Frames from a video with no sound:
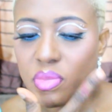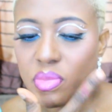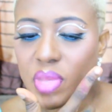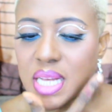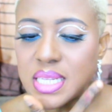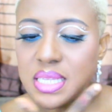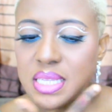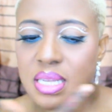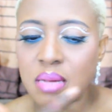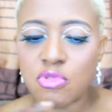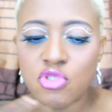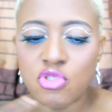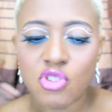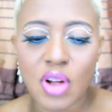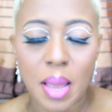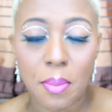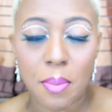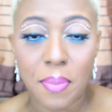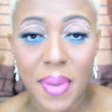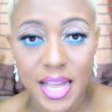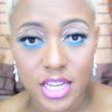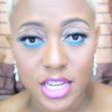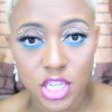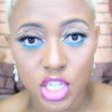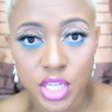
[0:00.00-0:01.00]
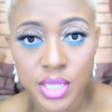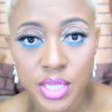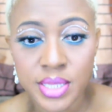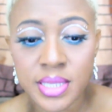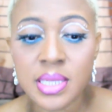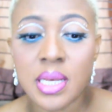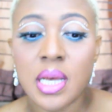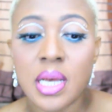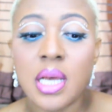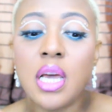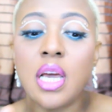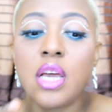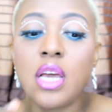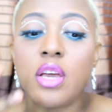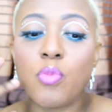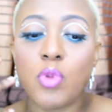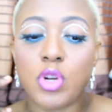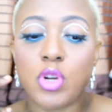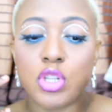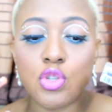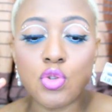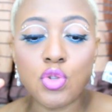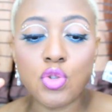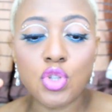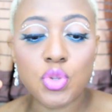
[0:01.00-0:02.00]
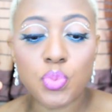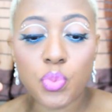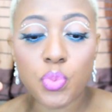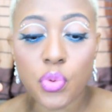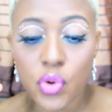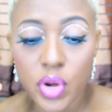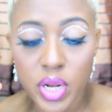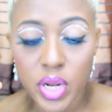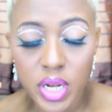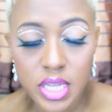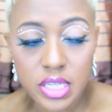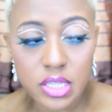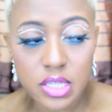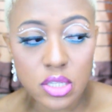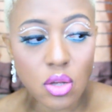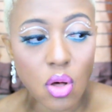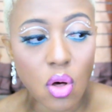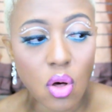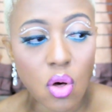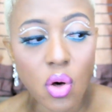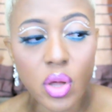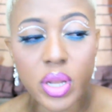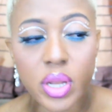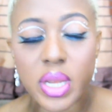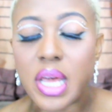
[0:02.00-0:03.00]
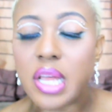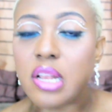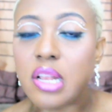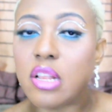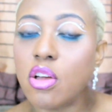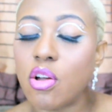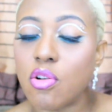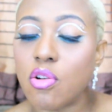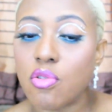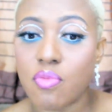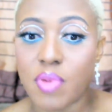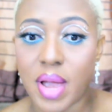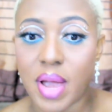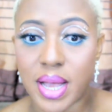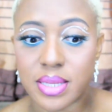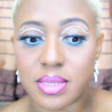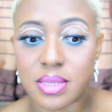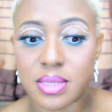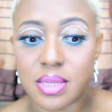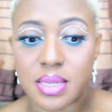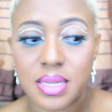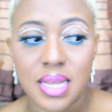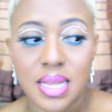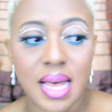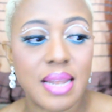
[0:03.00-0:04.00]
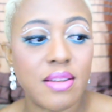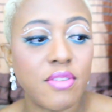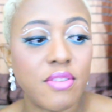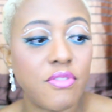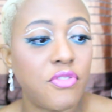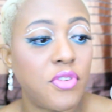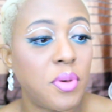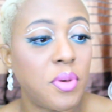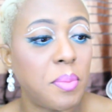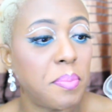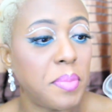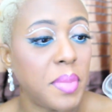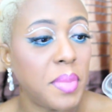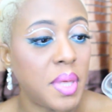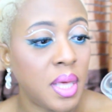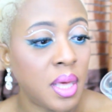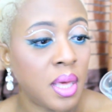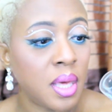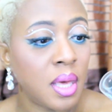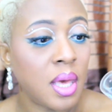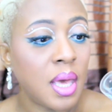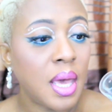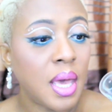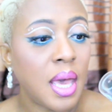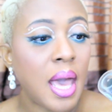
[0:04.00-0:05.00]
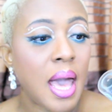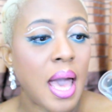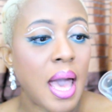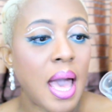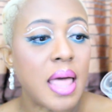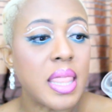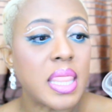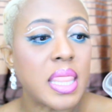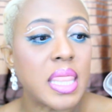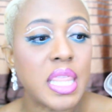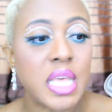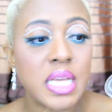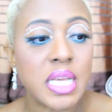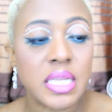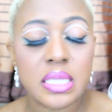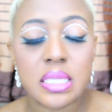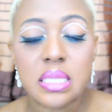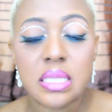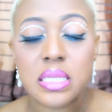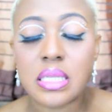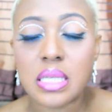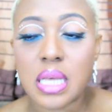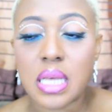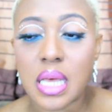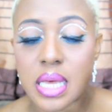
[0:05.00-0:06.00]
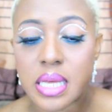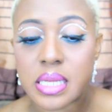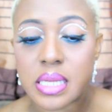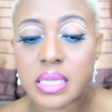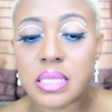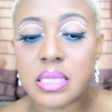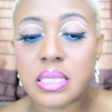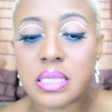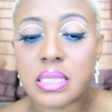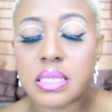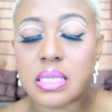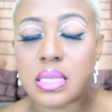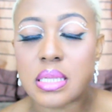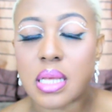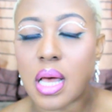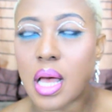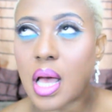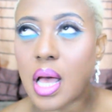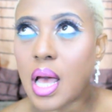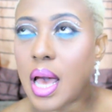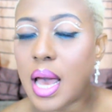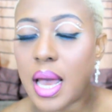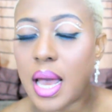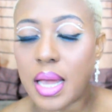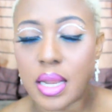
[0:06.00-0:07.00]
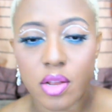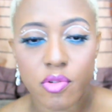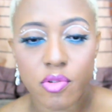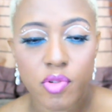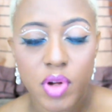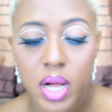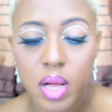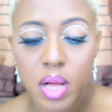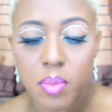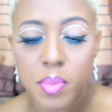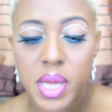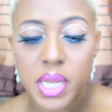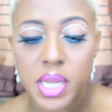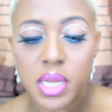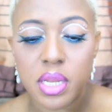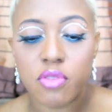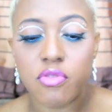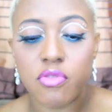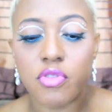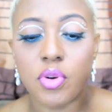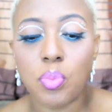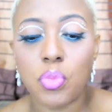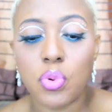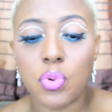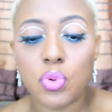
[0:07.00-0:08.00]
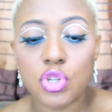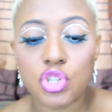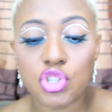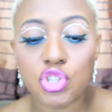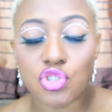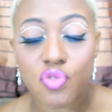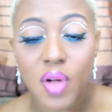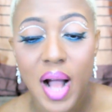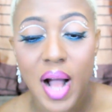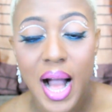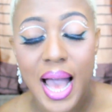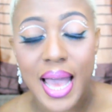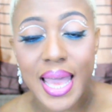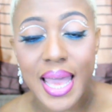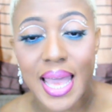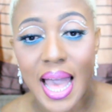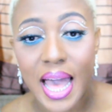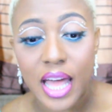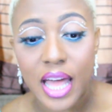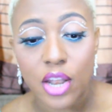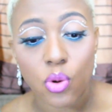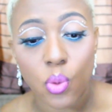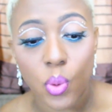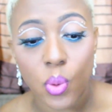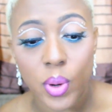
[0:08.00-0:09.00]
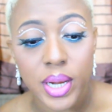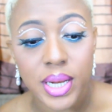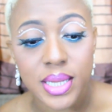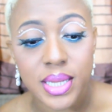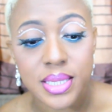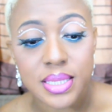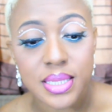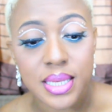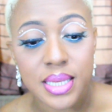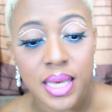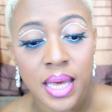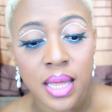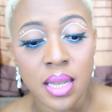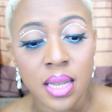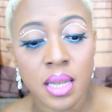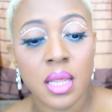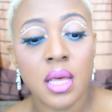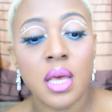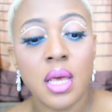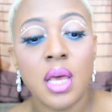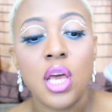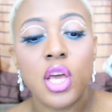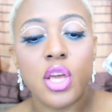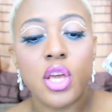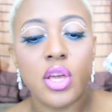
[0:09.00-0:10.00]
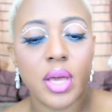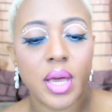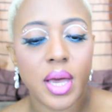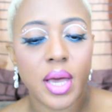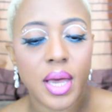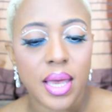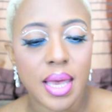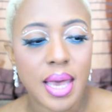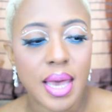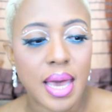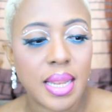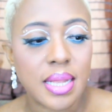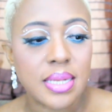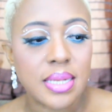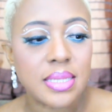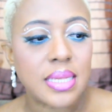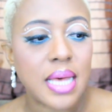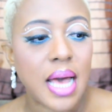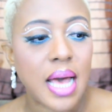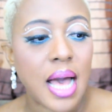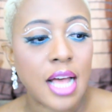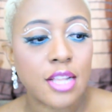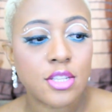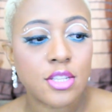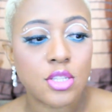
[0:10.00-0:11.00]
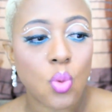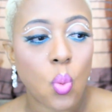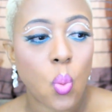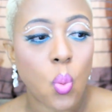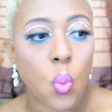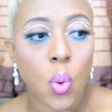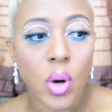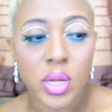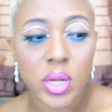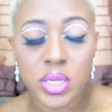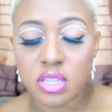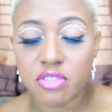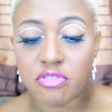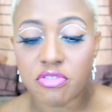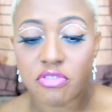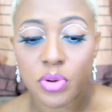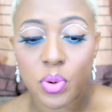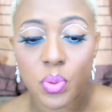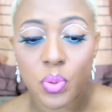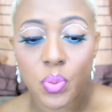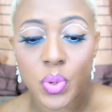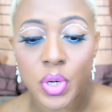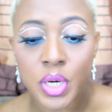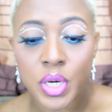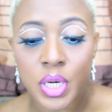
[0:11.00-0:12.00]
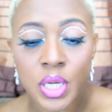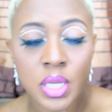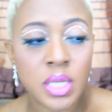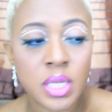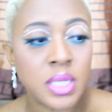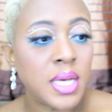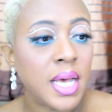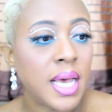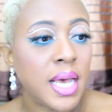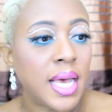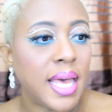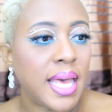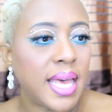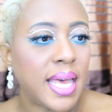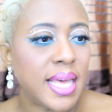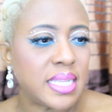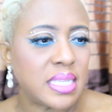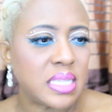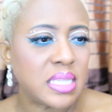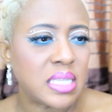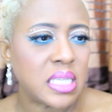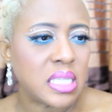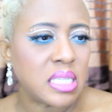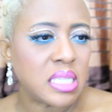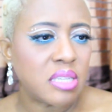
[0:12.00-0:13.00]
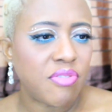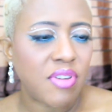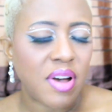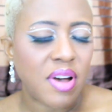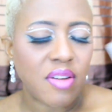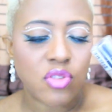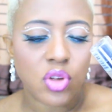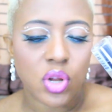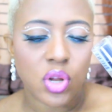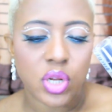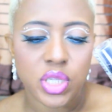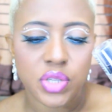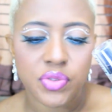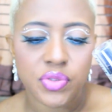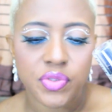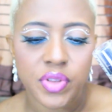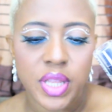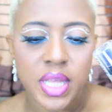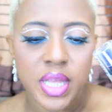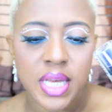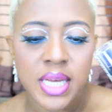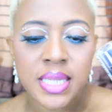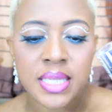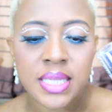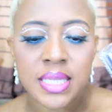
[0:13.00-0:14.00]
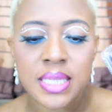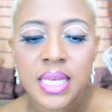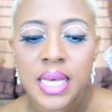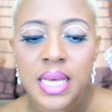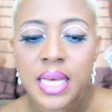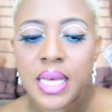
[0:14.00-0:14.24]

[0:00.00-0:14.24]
some dry patches, once you spray this on, it corrects it. And for me, this is highly recommended for both dry and oily skin. You can get it at Wonderful World. It's $35 for this.